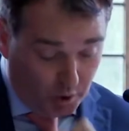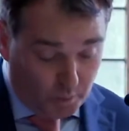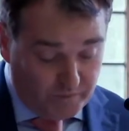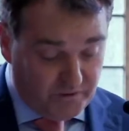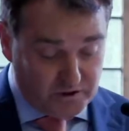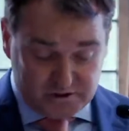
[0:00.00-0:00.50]

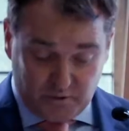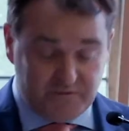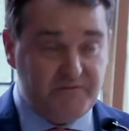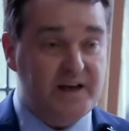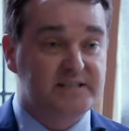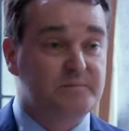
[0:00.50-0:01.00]
We've also
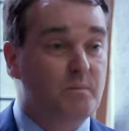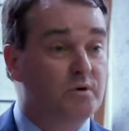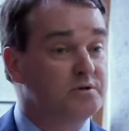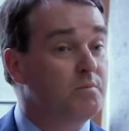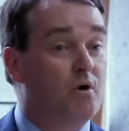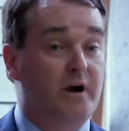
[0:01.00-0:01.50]
invested
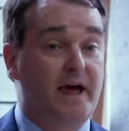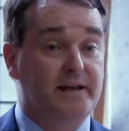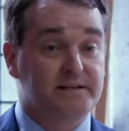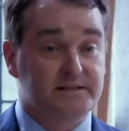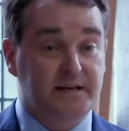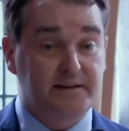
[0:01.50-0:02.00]
much more in
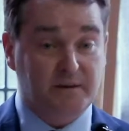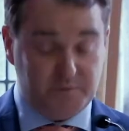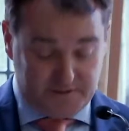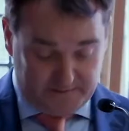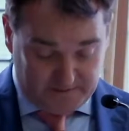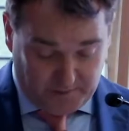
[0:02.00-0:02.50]
L&D than
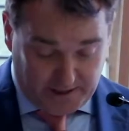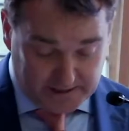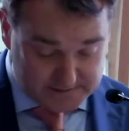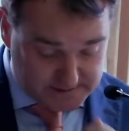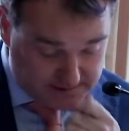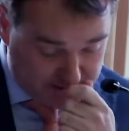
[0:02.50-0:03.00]
we did in the
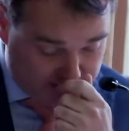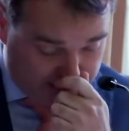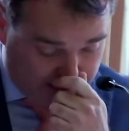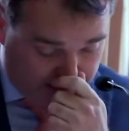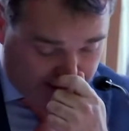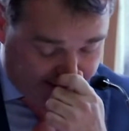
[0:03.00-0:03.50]
past.
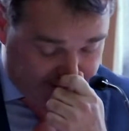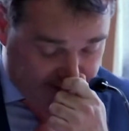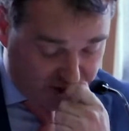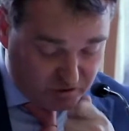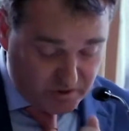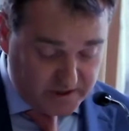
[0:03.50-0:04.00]
And I
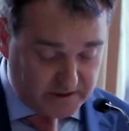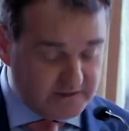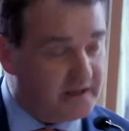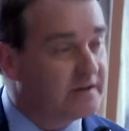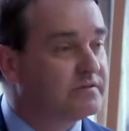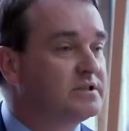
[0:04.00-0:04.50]
think a critical
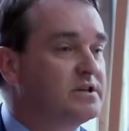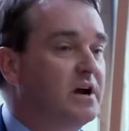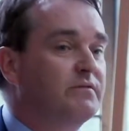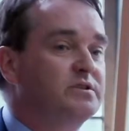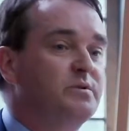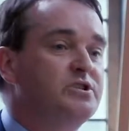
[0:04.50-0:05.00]
thing for the
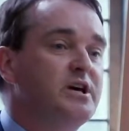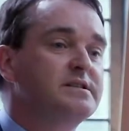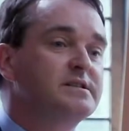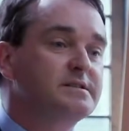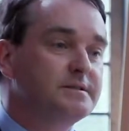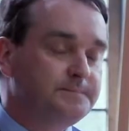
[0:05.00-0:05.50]
service, which
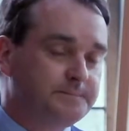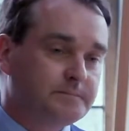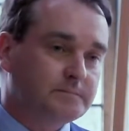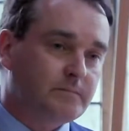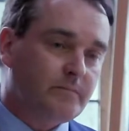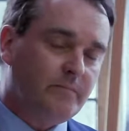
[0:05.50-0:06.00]
isn't
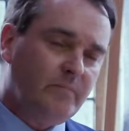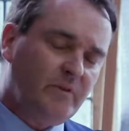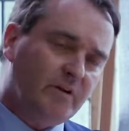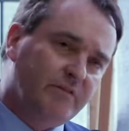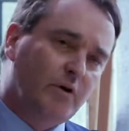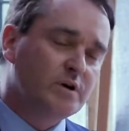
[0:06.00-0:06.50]

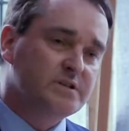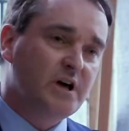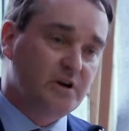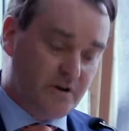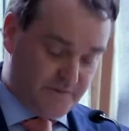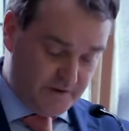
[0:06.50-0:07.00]
focused
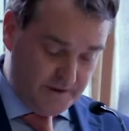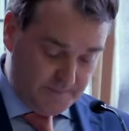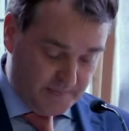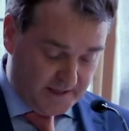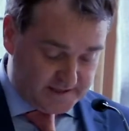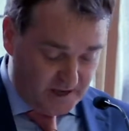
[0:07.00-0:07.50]
on enough,
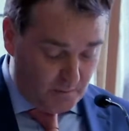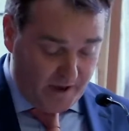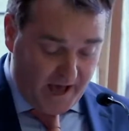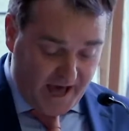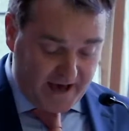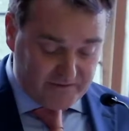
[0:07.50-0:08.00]
is that
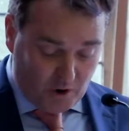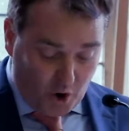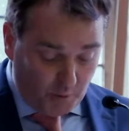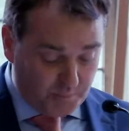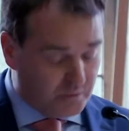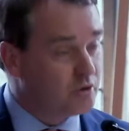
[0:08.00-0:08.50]
we have
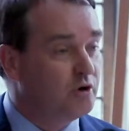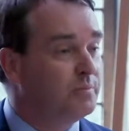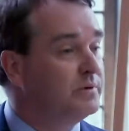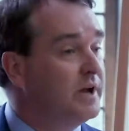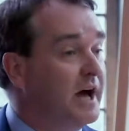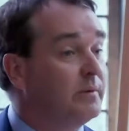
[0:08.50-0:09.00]
open
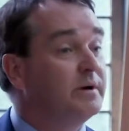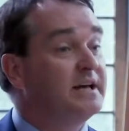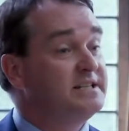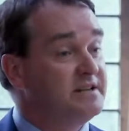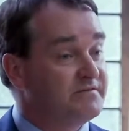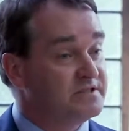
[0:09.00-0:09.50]
recruitment now
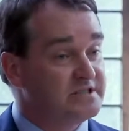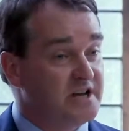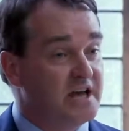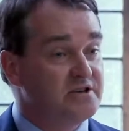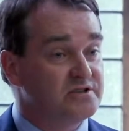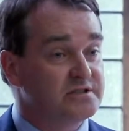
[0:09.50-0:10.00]
at different
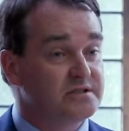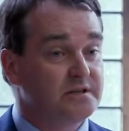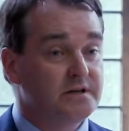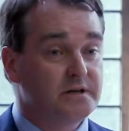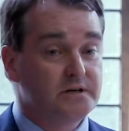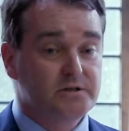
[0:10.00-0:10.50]
stages.
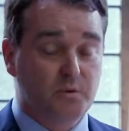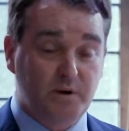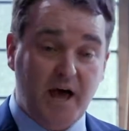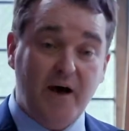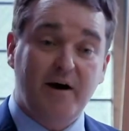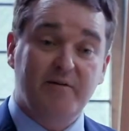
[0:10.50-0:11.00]
So we
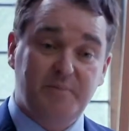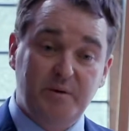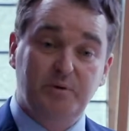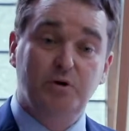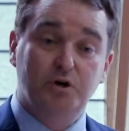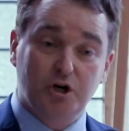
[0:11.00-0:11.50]
now have
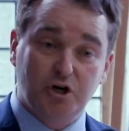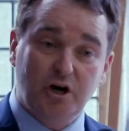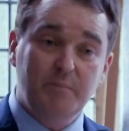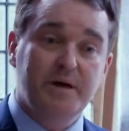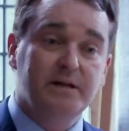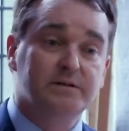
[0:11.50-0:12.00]
people who can
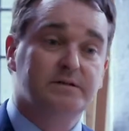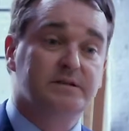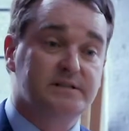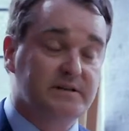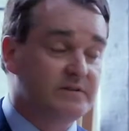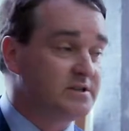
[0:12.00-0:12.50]
come into
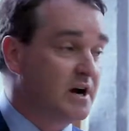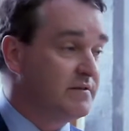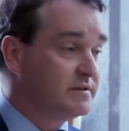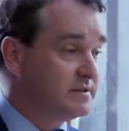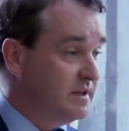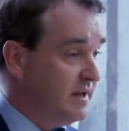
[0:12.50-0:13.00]
the civil
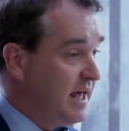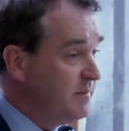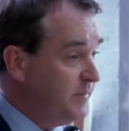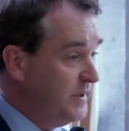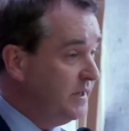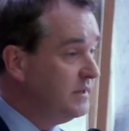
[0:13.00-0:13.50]
service at
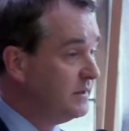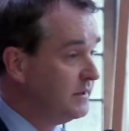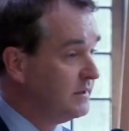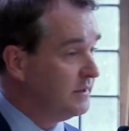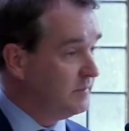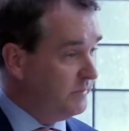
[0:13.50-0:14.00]
AP,
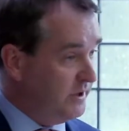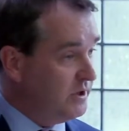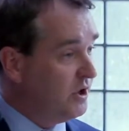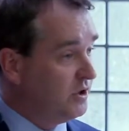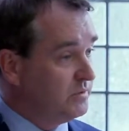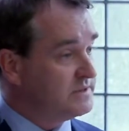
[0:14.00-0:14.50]

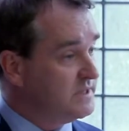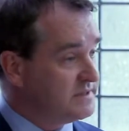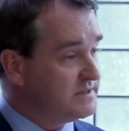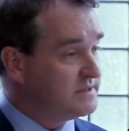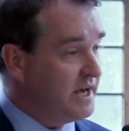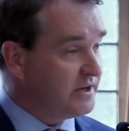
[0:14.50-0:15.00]
PO,
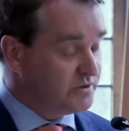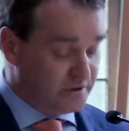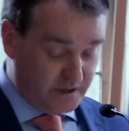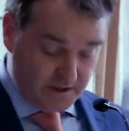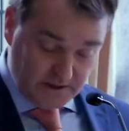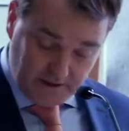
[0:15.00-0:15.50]
Assistant Secretary,